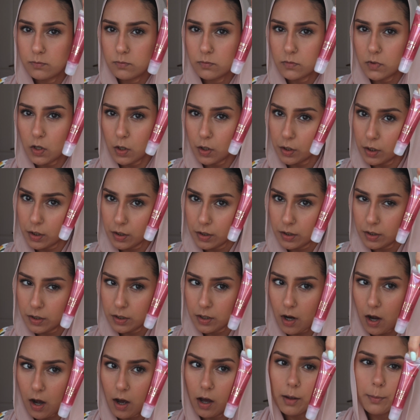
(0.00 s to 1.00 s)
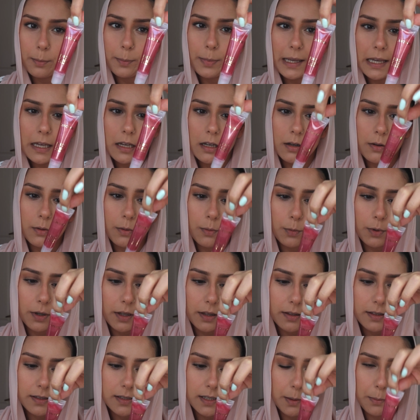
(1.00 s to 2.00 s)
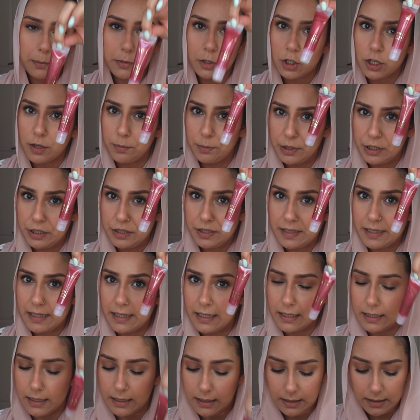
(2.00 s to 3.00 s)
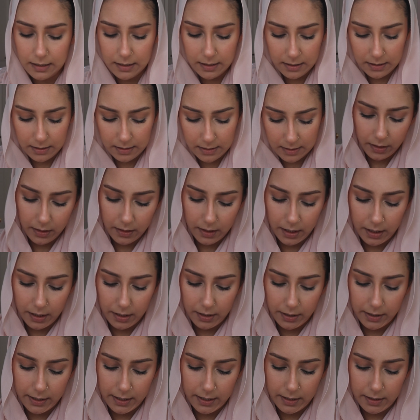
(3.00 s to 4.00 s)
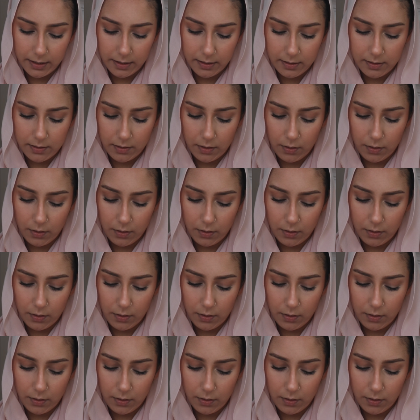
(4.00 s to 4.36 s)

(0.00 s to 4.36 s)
darker hot pink with some shimmers in it. There is